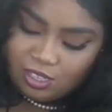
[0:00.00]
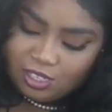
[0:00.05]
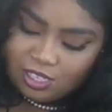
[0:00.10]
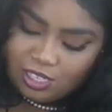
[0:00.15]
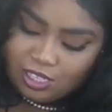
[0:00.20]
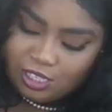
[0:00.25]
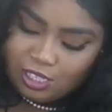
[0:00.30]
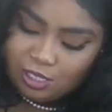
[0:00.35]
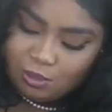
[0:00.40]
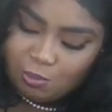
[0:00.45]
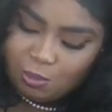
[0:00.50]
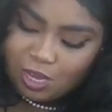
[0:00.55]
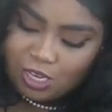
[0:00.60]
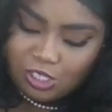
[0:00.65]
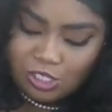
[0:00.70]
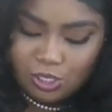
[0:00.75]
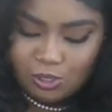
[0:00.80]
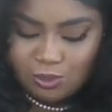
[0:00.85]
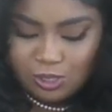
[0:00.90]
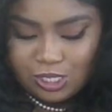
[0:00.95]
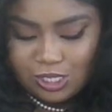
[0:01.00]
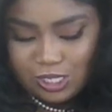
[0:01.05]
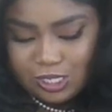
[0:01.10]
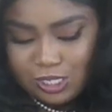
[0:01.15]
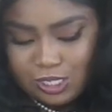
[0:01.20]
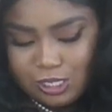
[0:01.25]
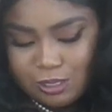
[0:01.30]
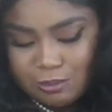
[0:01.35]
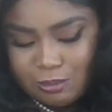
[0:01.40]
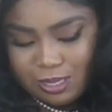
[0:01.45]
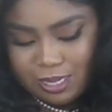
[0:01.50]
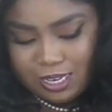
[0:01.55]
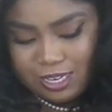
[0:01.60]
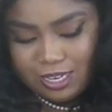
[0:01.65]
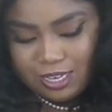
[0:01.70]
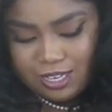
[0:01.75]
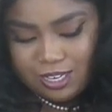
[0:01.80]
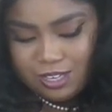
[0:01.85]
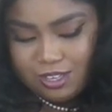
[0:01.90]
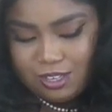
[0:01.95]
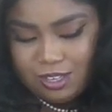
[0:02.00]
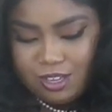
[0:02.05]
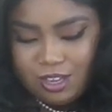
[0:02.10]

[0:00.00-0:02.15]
this special gentleman